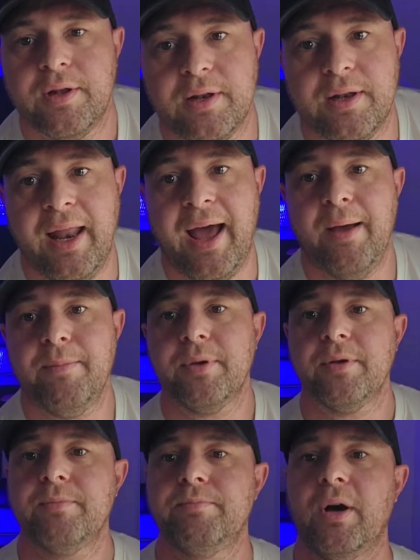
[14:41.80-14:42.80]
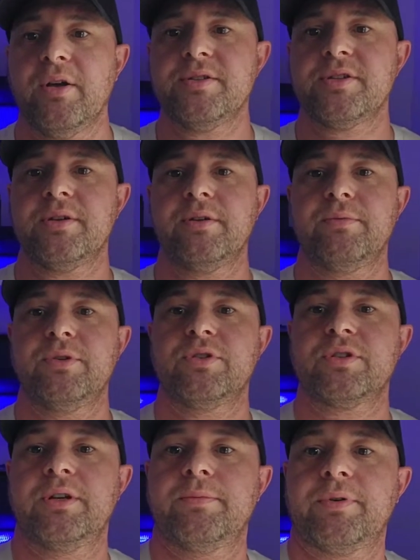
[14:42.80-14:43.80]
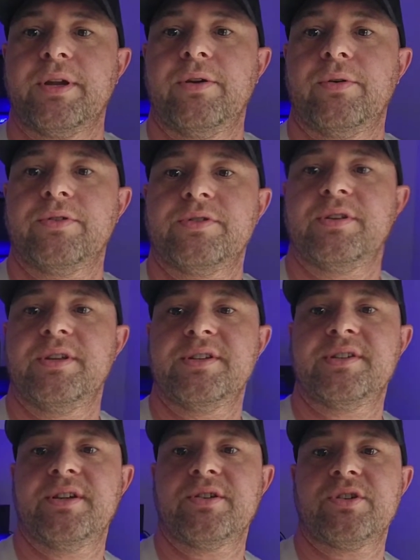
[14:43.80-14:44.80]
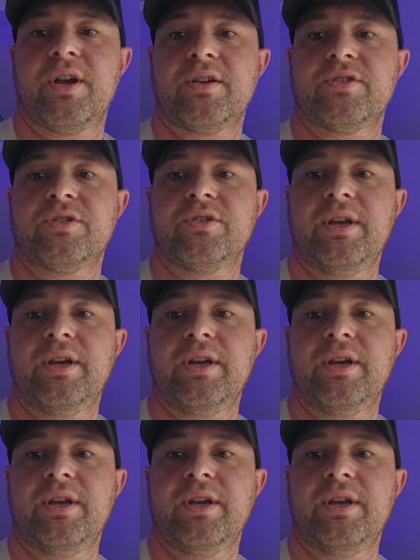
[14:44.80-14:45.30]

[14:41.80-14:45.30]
Lab bot, we're just going to bring you onto this section